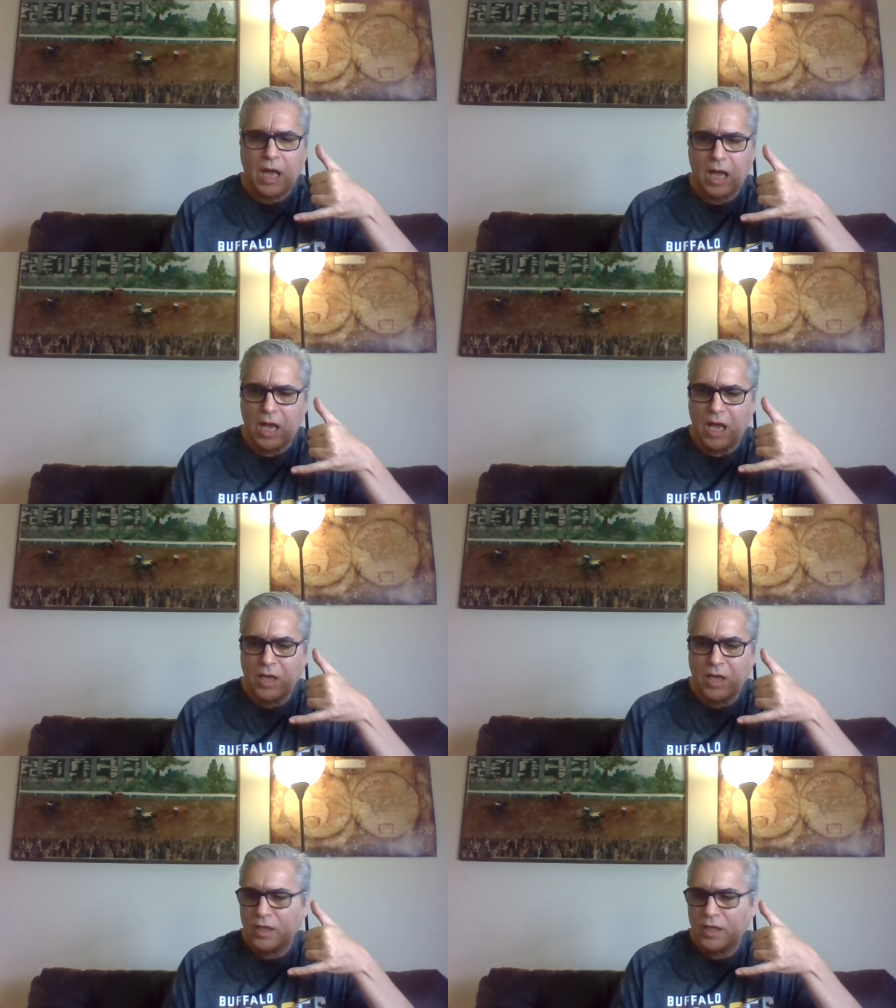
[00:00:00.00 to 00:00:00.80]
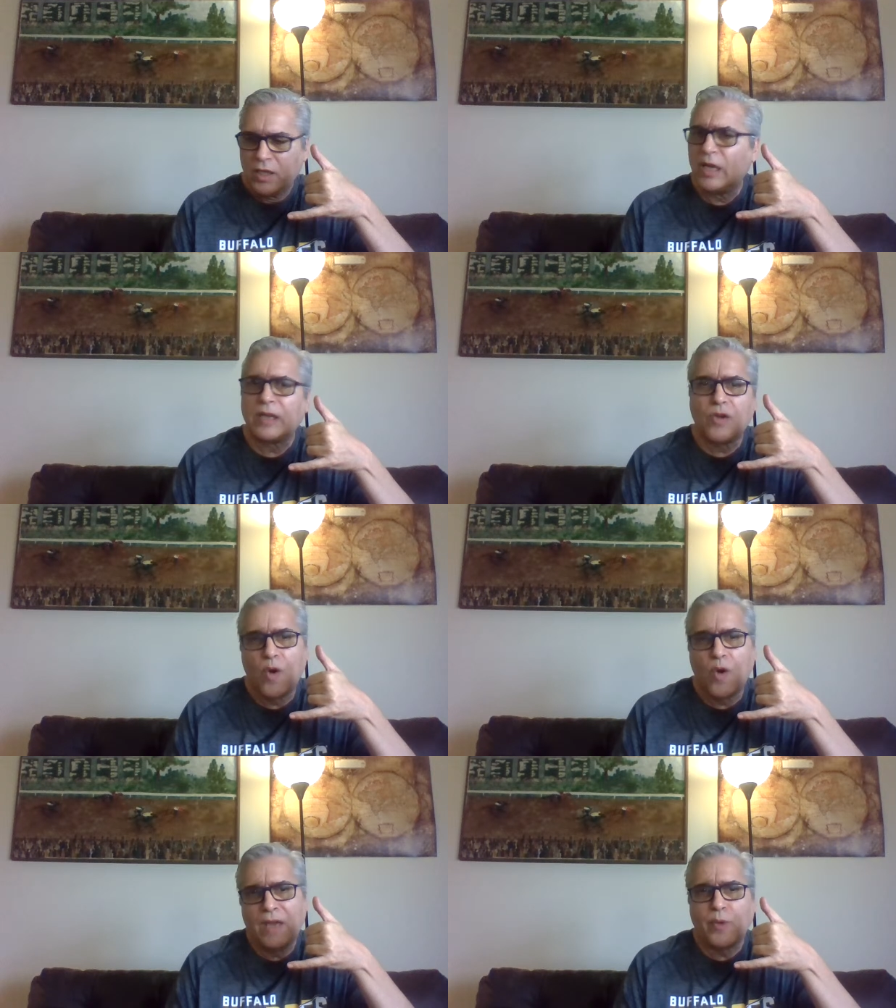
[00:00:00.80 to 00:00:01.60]
Yeah,
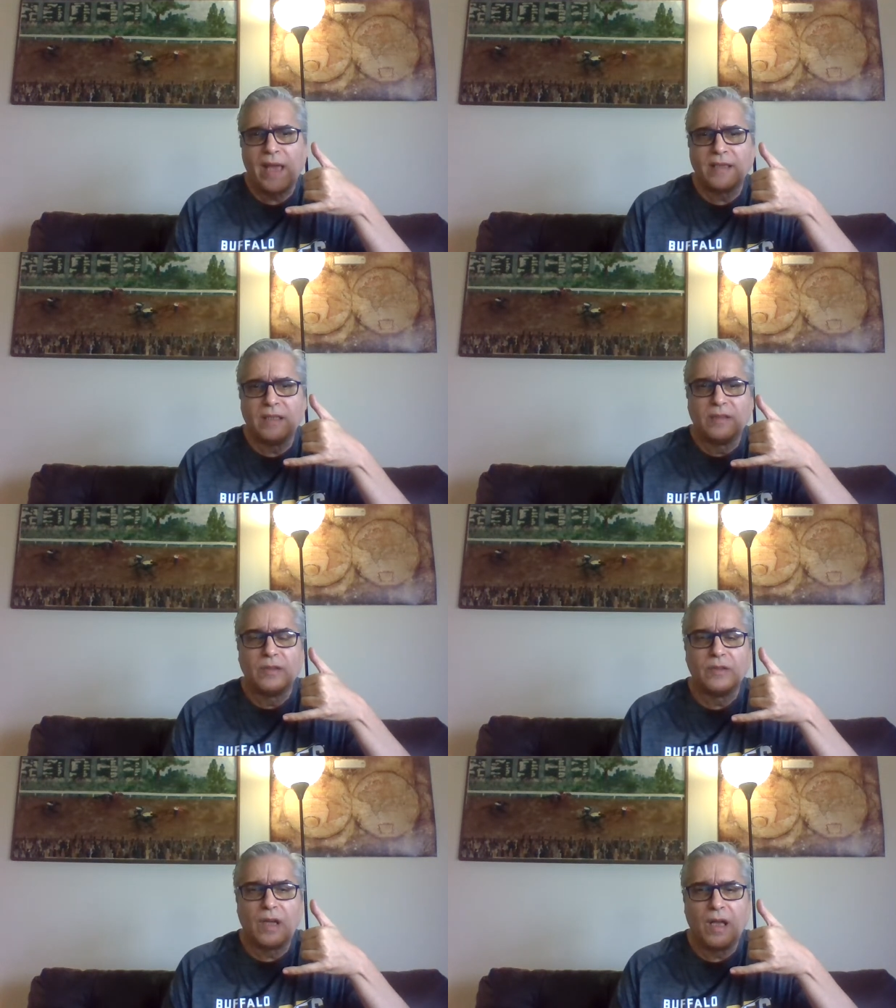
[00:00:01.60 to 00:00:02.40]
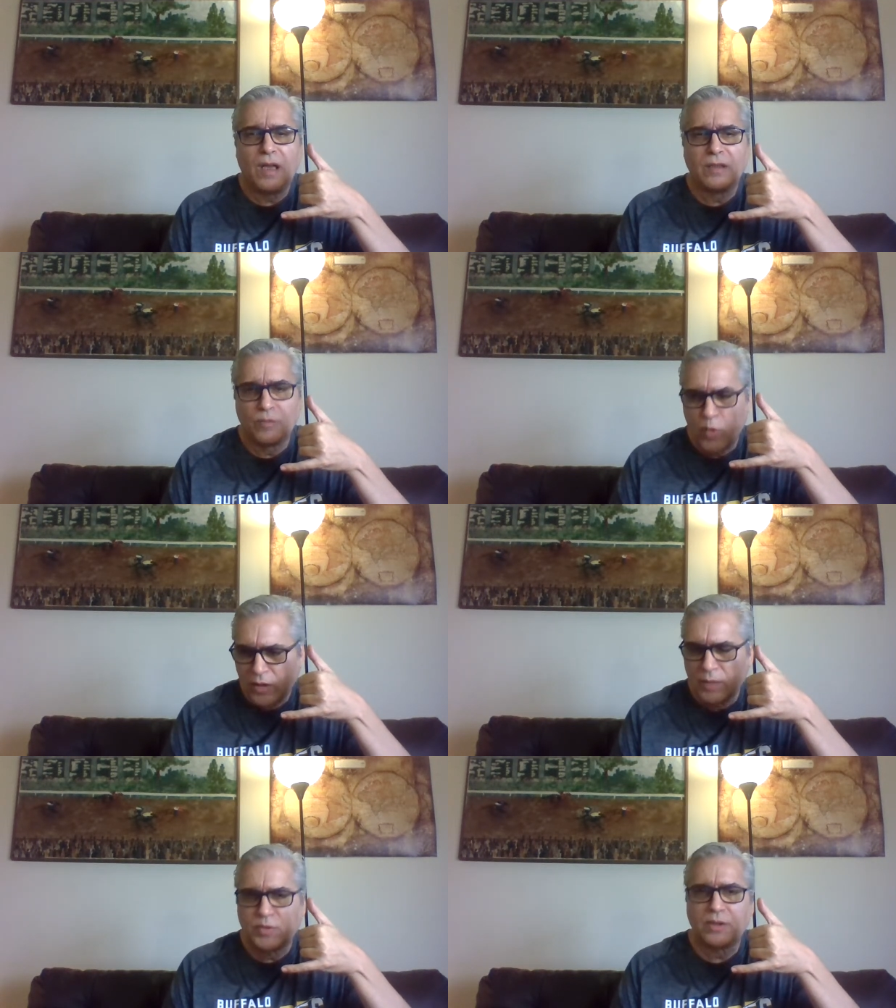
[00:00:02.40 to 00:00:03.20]
go ahead, Randy.
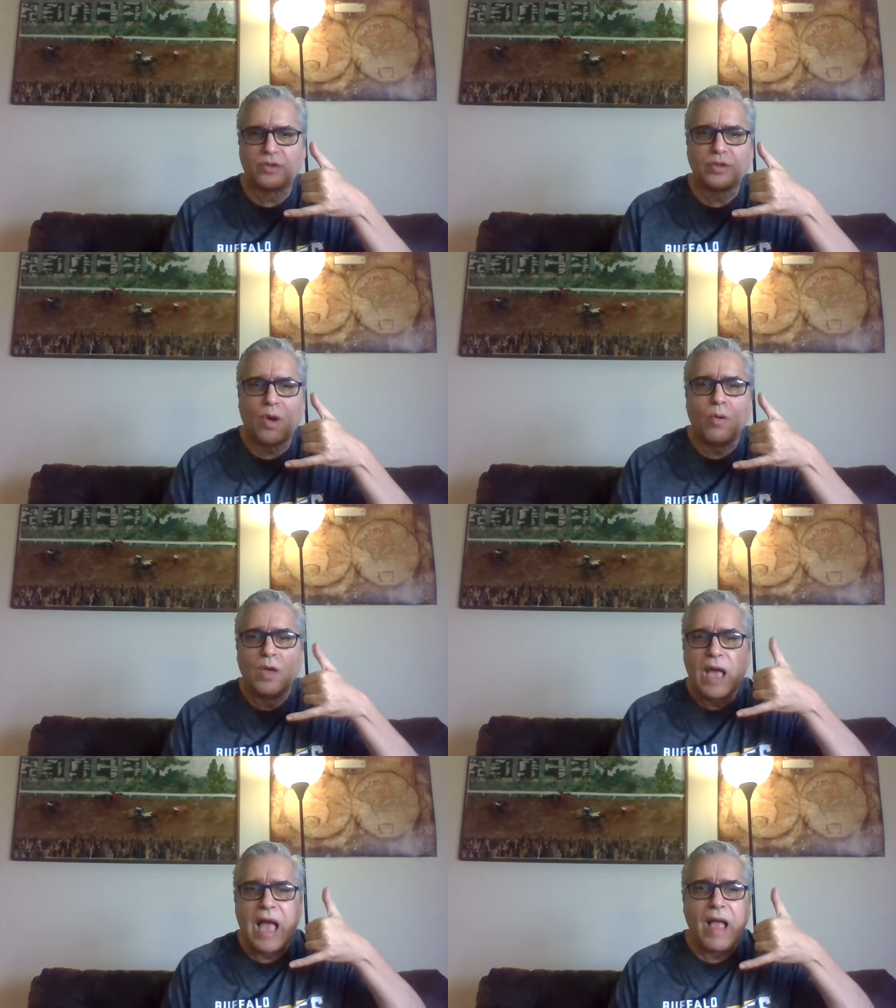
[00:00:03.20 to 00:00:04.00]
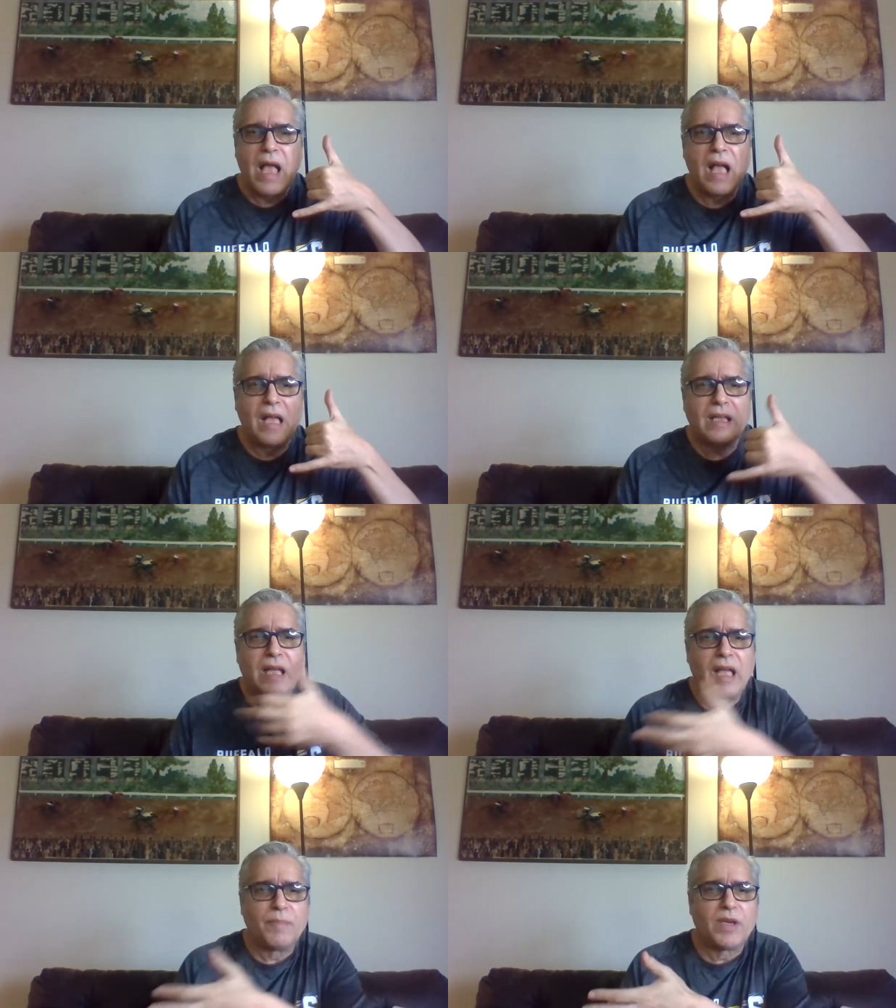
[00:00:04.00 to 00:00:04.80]
Welcome to the show.
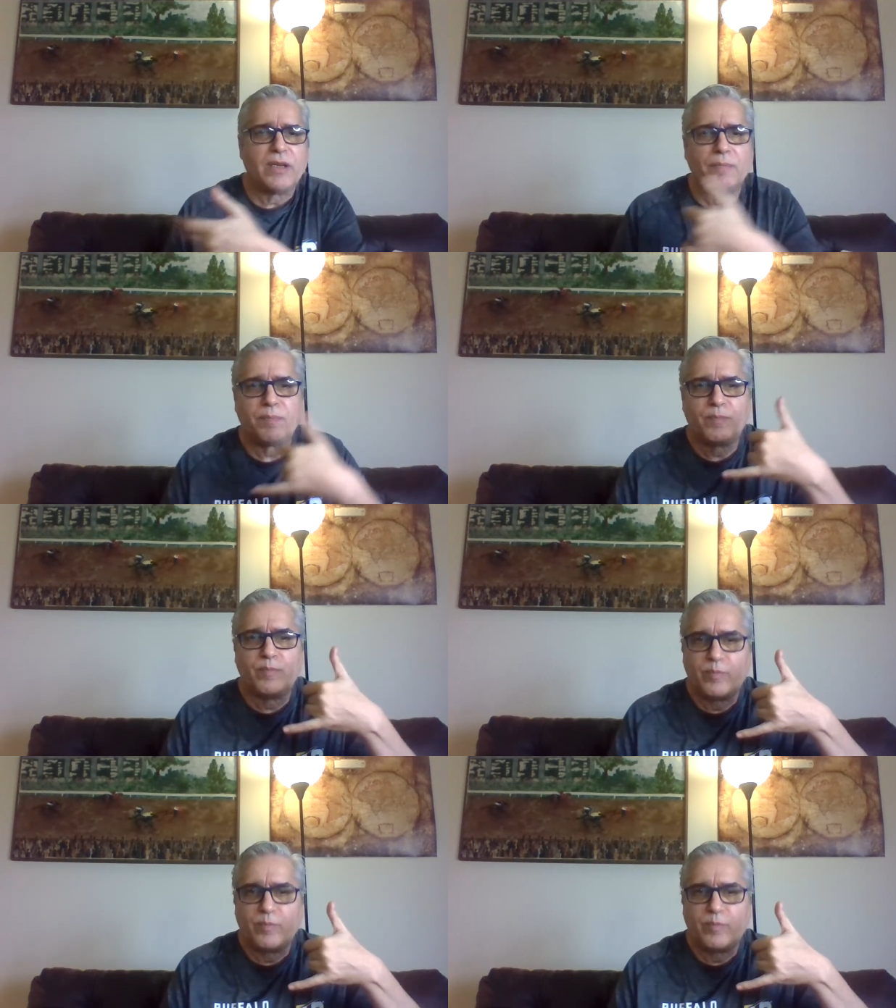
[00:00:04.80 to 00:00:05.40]
I'm going